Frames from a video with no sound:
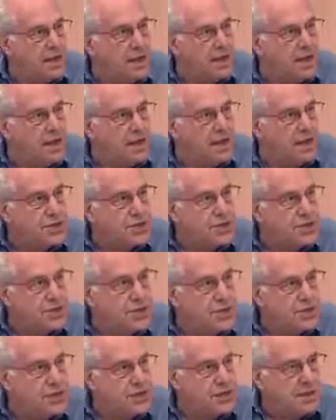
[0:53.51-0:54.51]
each
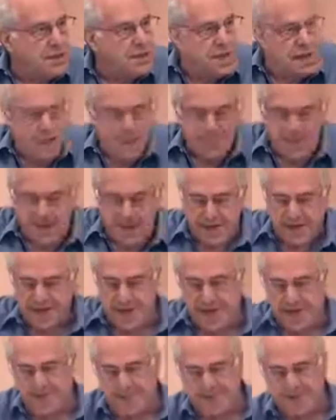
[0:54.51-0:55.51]
time that it
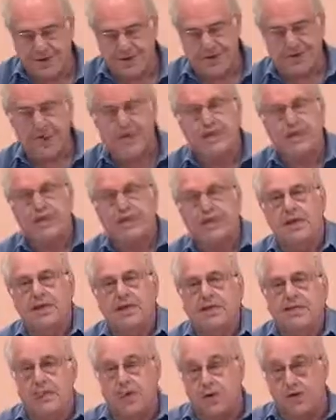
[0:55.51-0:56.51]
happens,
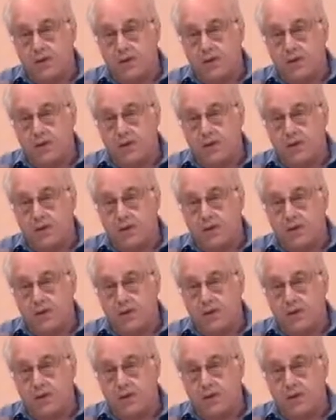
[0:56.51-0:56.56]
that